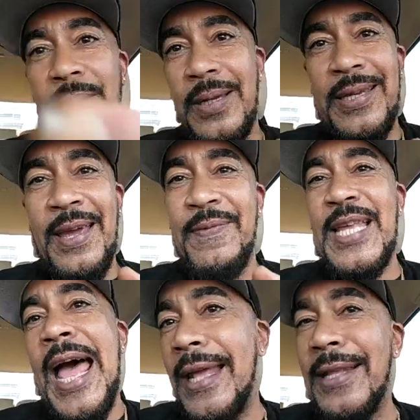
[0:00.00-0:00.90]
Kevin's
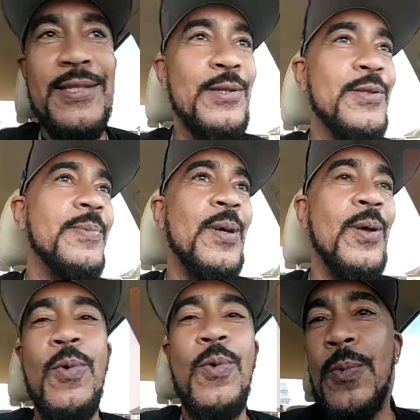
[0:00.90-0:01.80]
aunt, she used to be
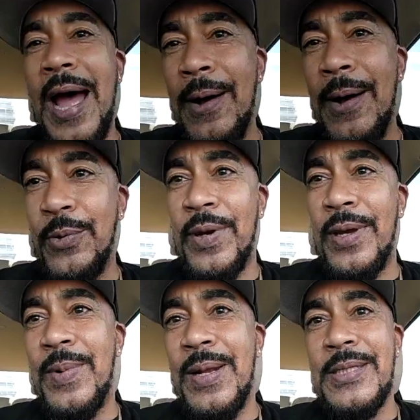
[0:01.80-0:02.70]
on the road with Al
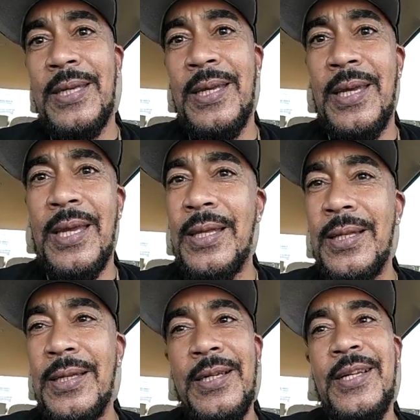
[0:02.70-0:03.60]
Green when I was a kid.
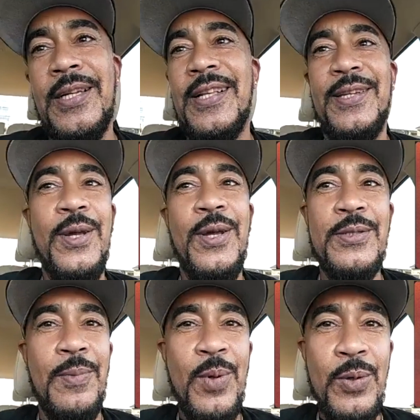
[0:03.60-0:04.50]
You know,
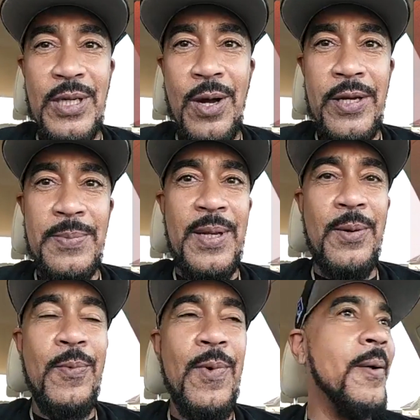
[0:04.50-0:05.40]
so the music always been
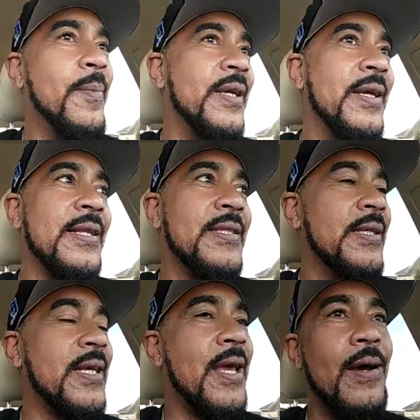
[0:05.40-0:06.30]
around me. And I
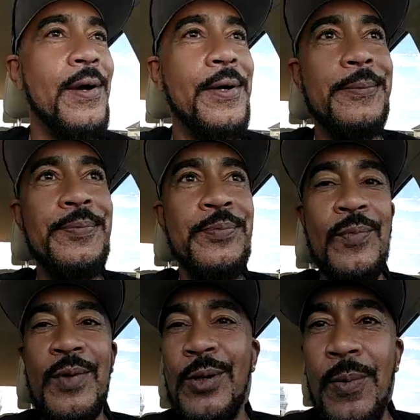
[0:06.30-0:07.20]
think that,
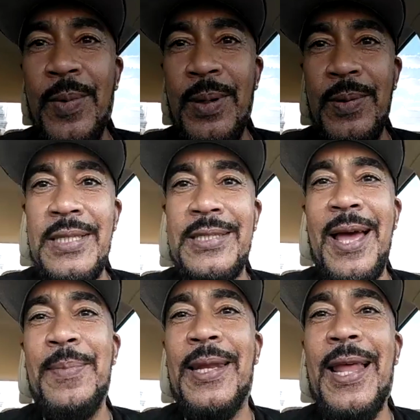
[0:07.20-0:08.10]
you know, when it was a
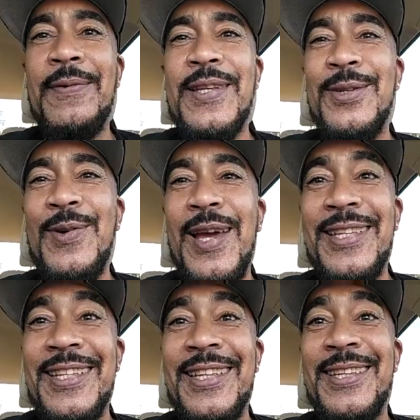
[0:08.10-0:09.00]
time in life that you had
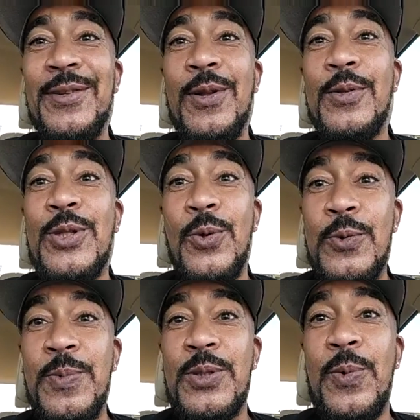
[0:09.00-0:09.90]
to, you know,
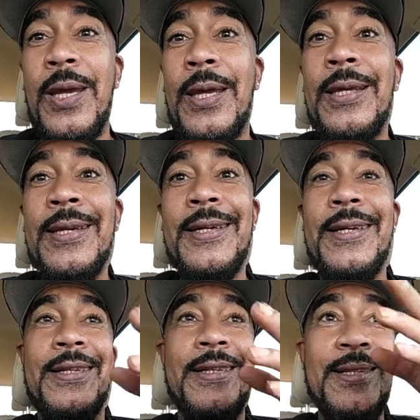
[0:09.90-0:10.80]
choose between,
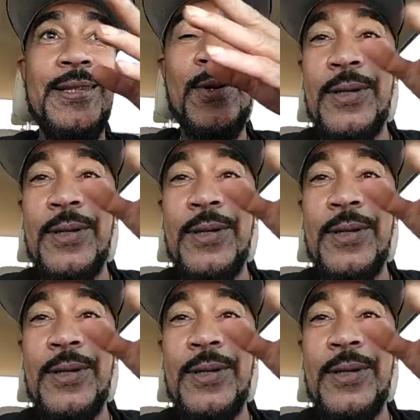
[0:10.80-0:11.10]
you know,